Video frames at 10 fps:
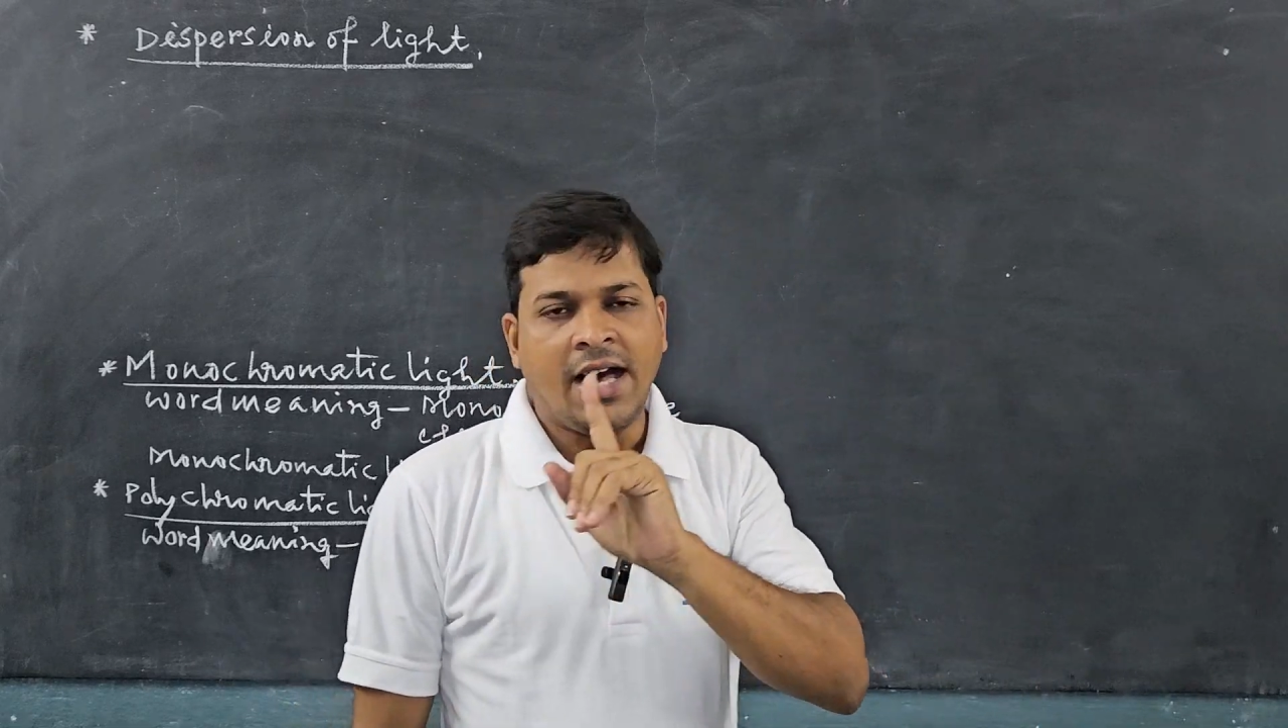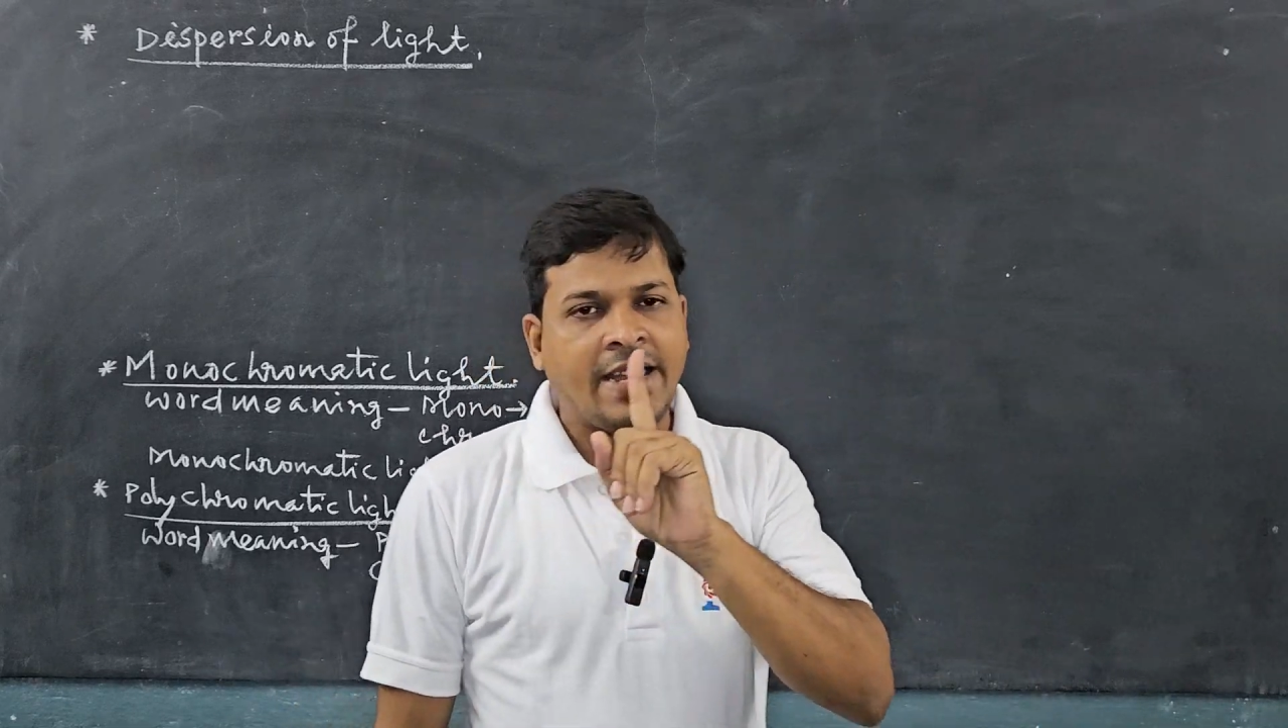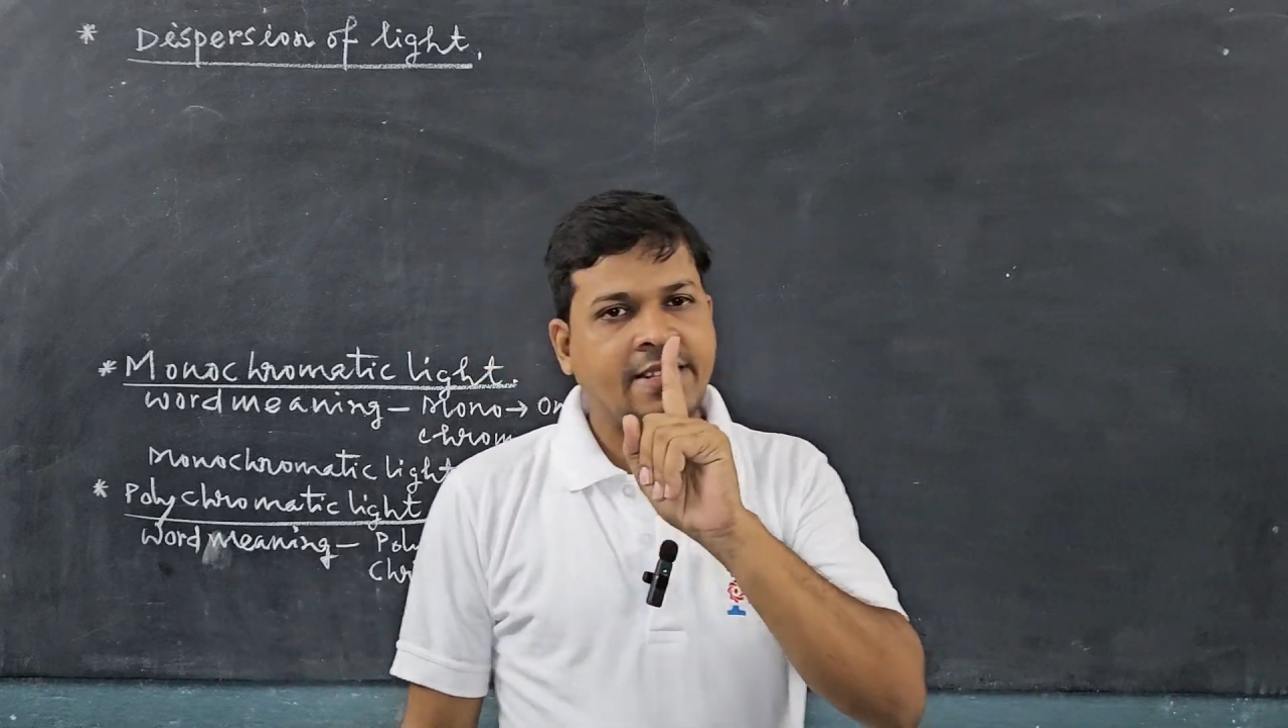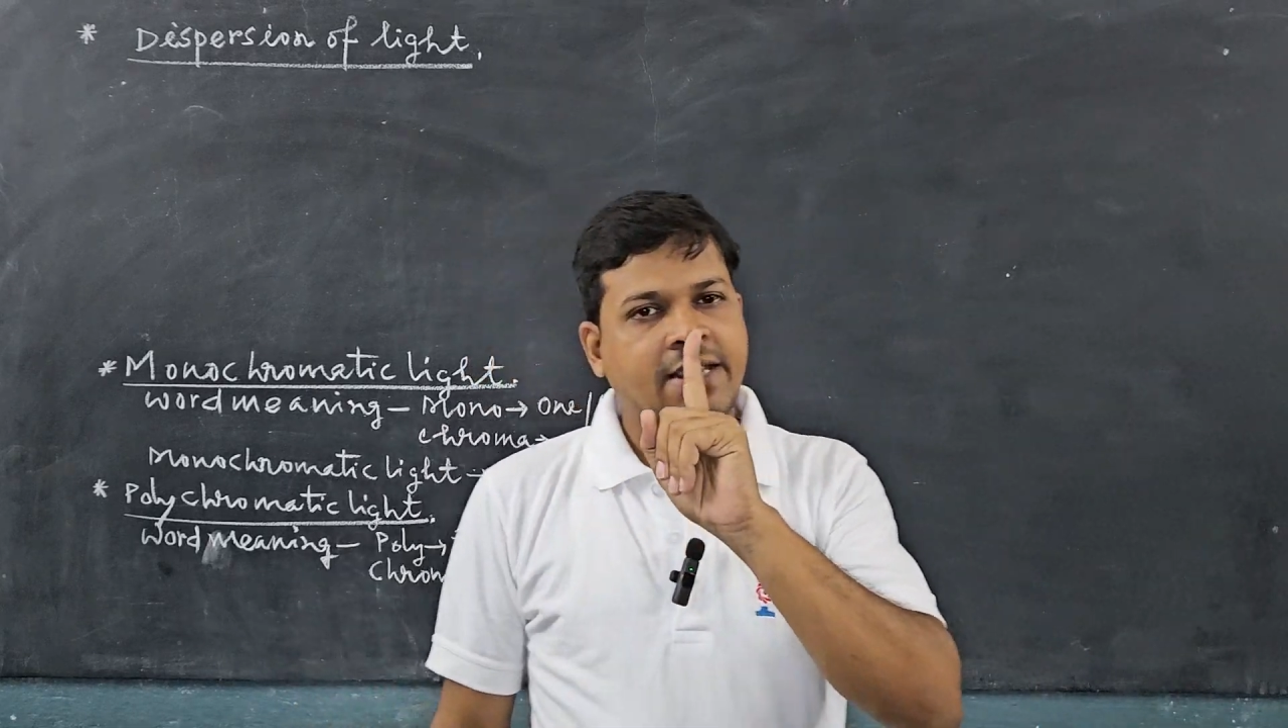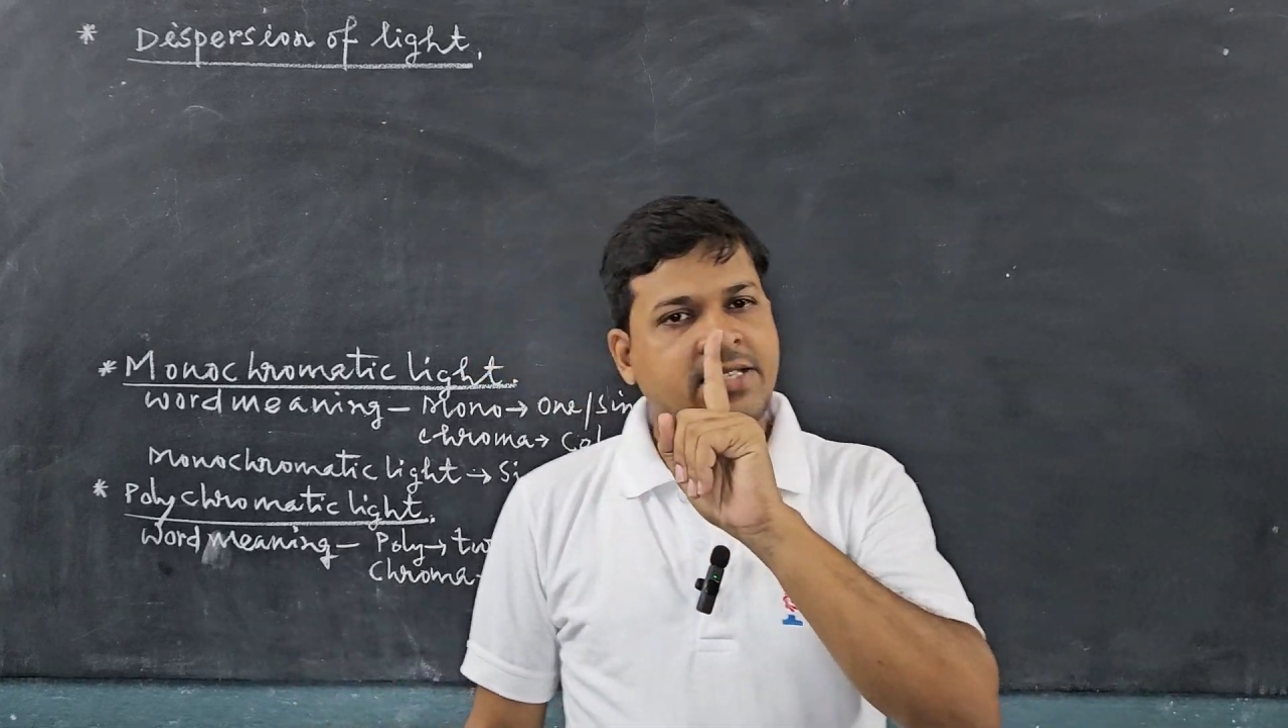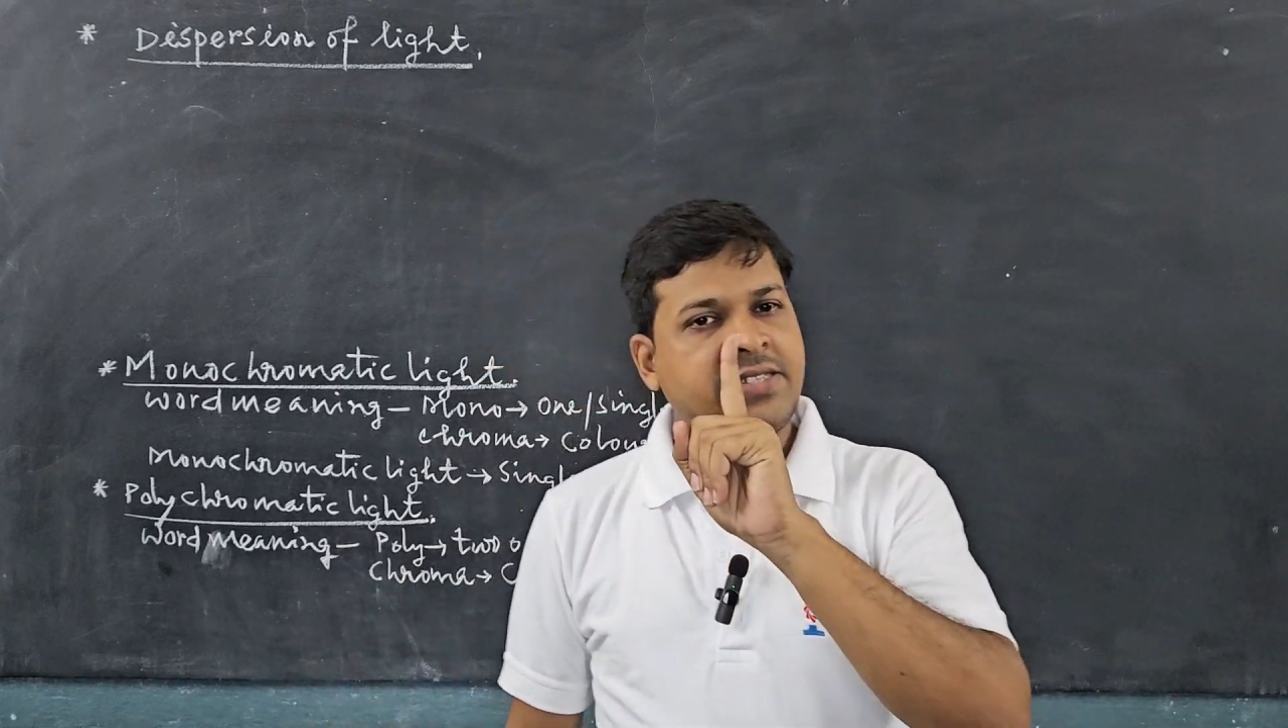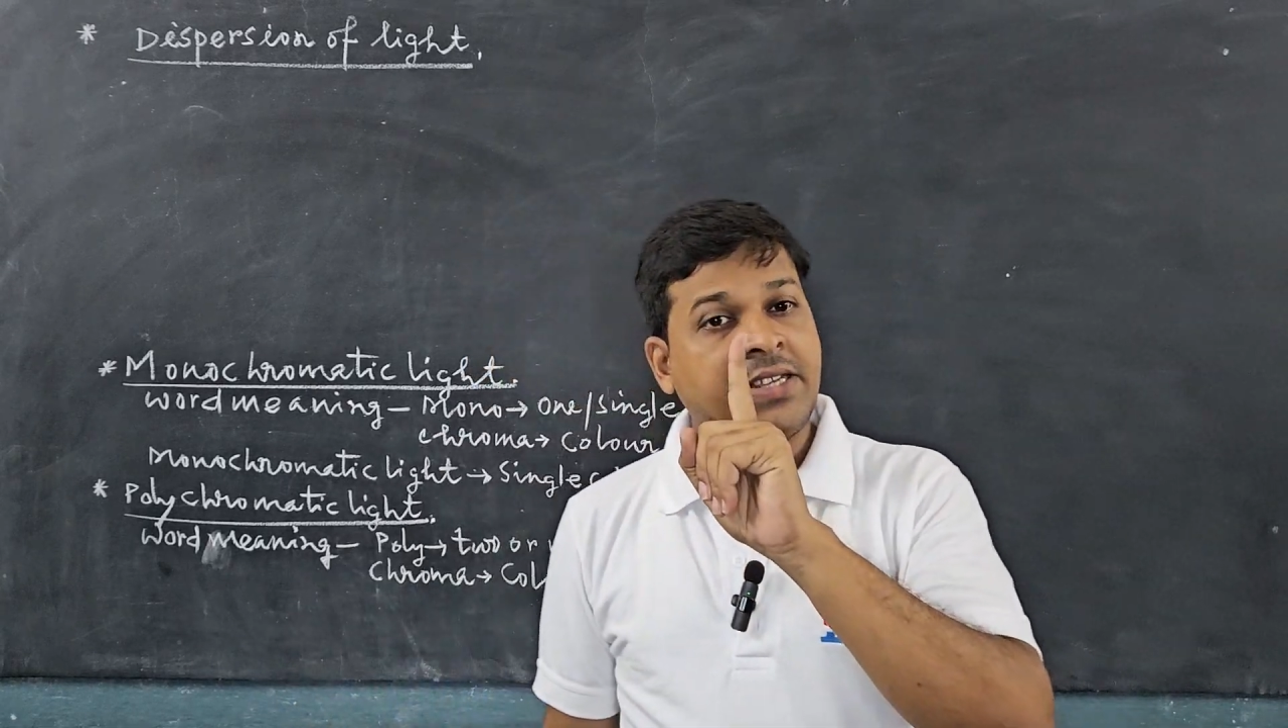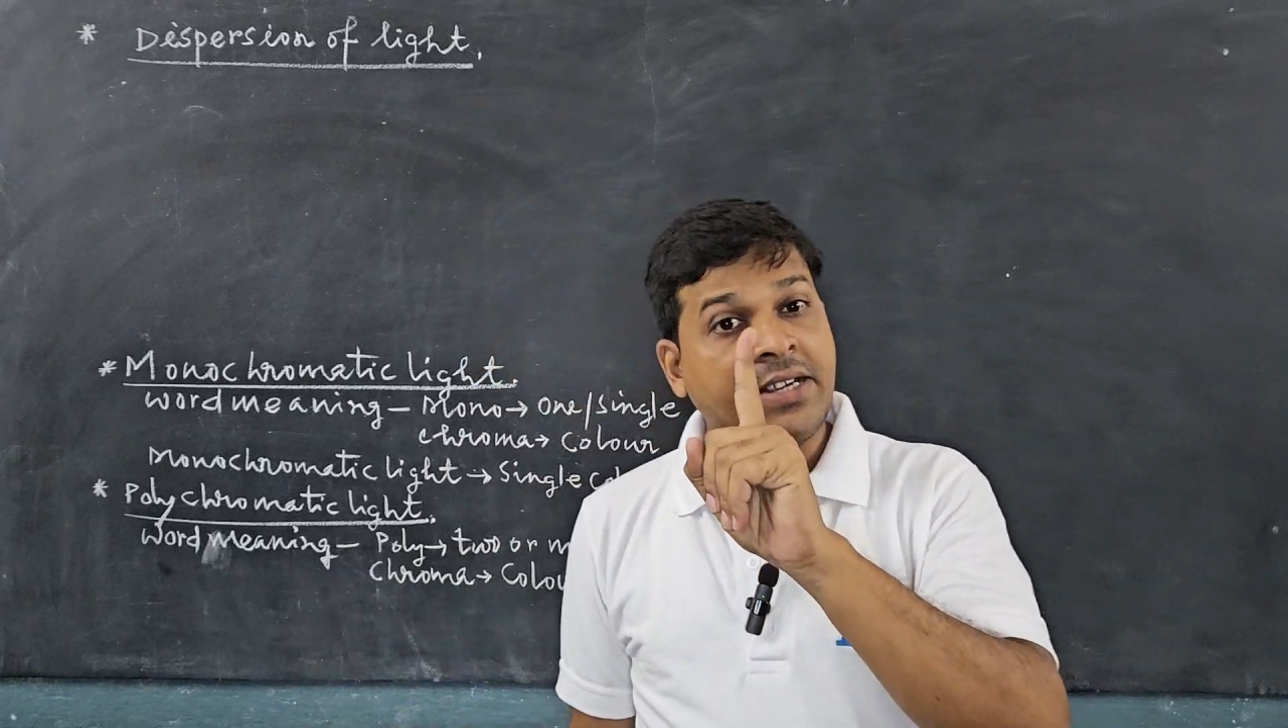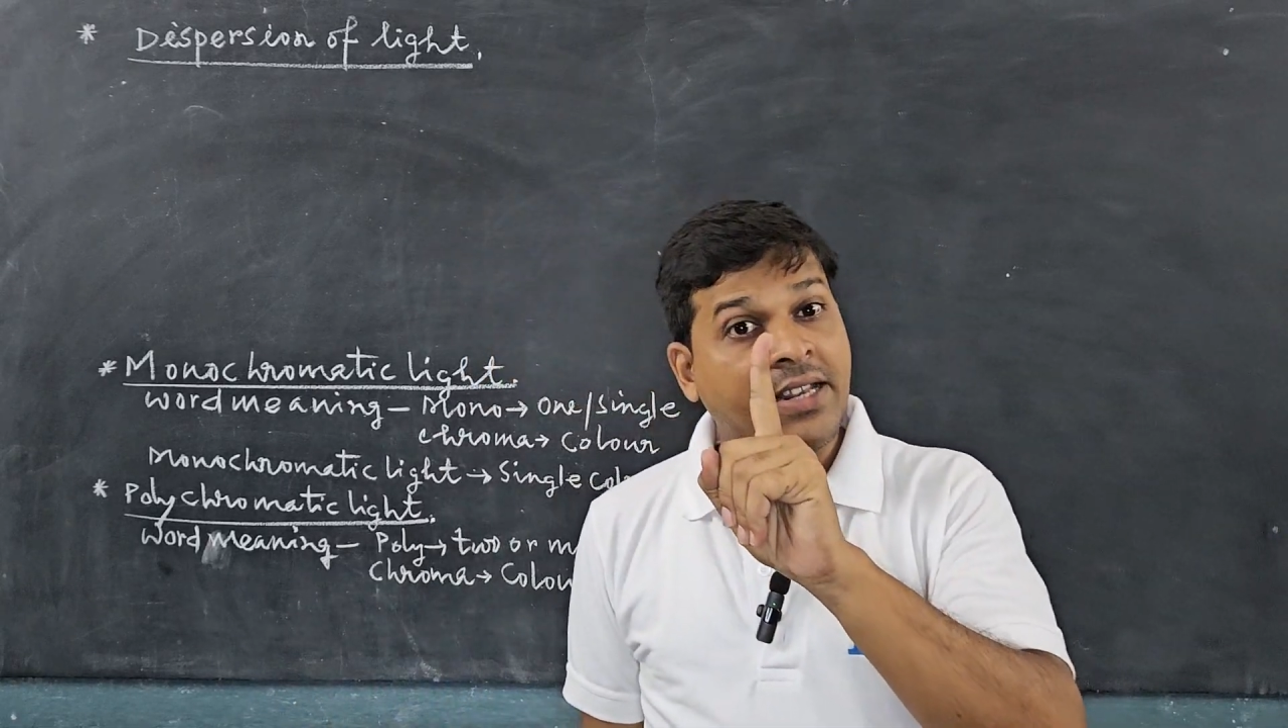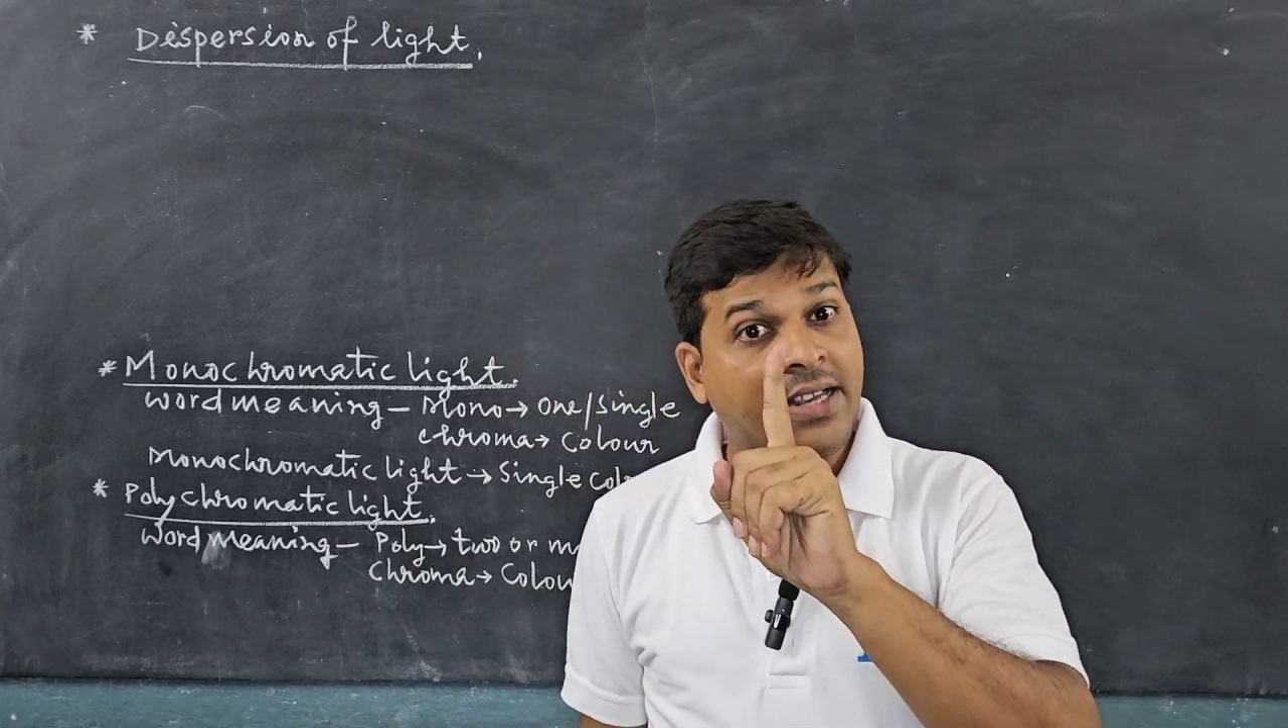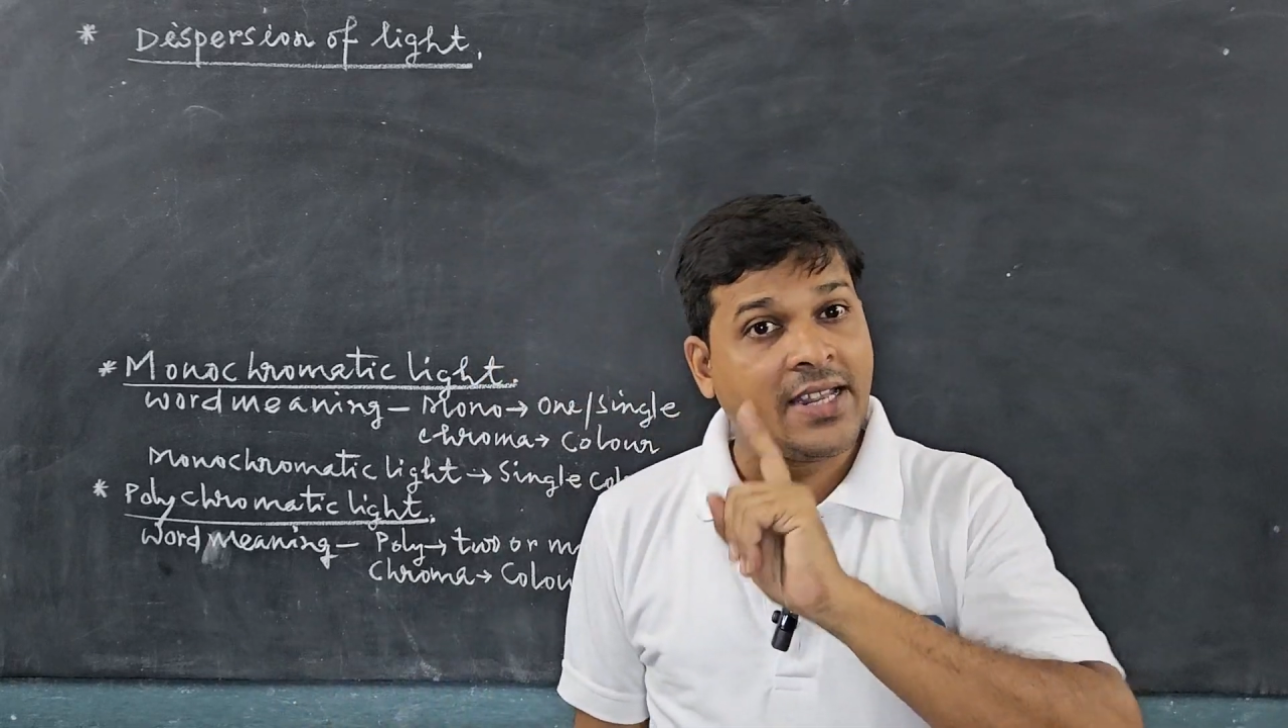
either a single